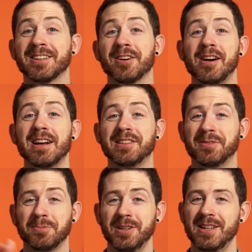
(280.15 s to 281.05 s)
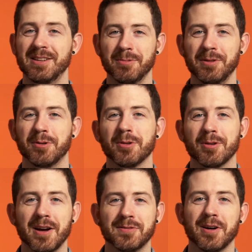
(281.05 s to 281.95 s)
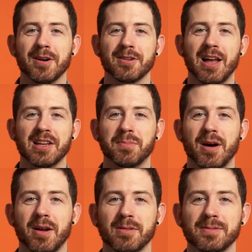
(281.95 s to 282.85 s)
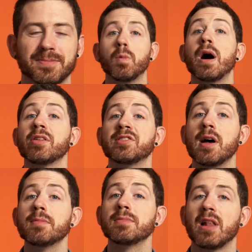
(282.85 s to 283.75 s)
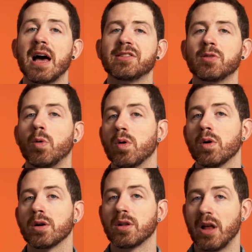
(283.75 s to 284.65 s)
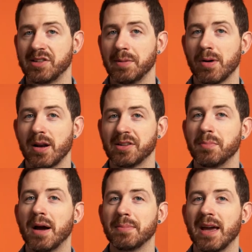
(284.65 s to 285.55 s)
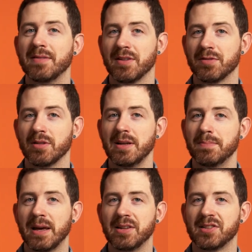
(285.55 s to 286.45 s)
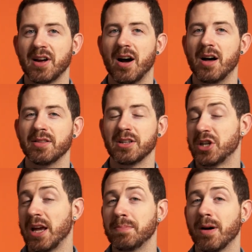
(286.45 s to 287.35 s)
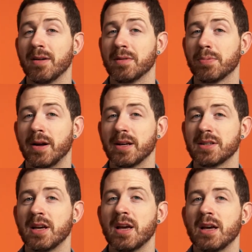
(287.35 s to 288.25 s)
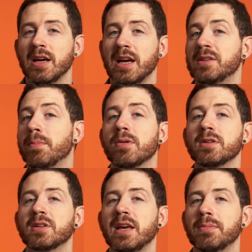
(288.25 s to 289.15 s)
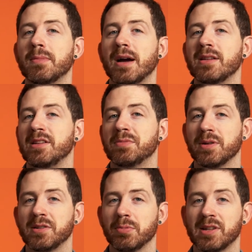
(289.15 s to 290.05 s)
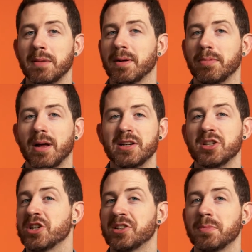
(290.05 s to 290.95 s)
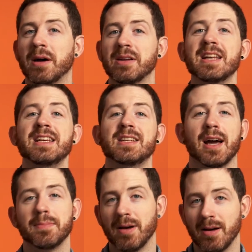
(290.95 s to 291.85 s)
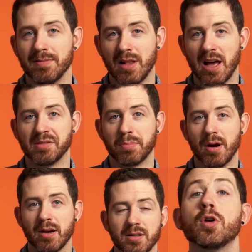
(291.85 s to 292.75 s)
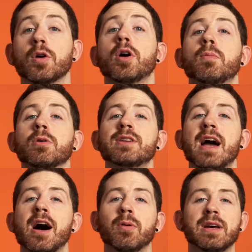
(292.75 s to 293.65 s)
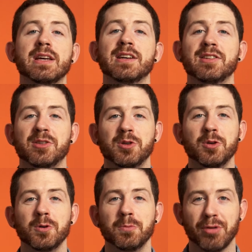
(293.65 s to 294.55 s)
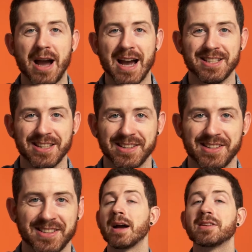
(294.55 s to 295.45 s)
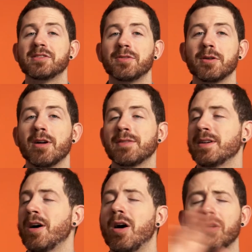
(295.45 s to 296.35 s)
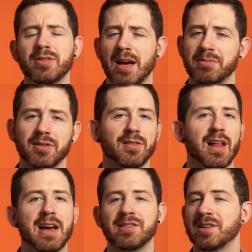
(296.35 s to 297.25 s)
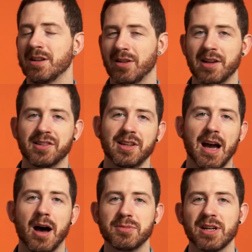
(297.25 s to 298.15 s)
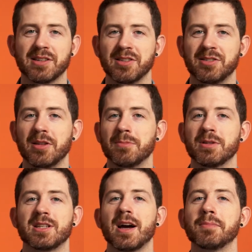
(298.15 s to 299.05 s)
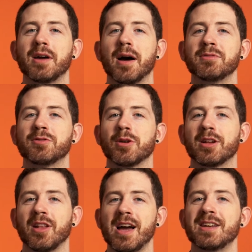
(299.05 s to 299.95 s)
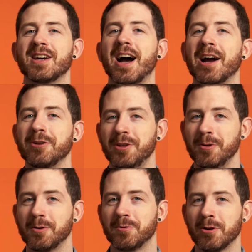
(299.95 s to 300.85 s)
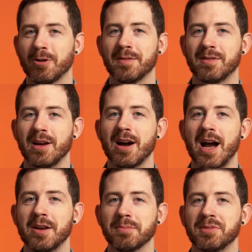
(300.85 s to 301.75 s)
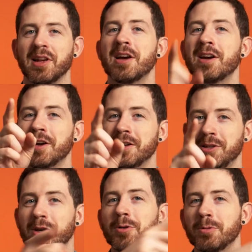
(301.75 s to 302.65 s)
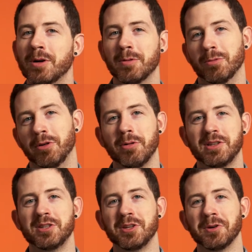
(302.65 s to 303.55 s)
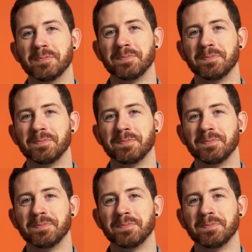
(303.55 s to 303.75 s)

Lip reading: Congrats, we did it. We photographed our glass bottle. While some glass or glossy products might behave differently based on the shape of the product, it's important to keep in mind that these principles can be applied to just about any type of glass product. Your homework now is to practice. Practice photographing all types of glass and glossy objects so that when the time comes for a client to hire you to photograph their items, you will know what to do.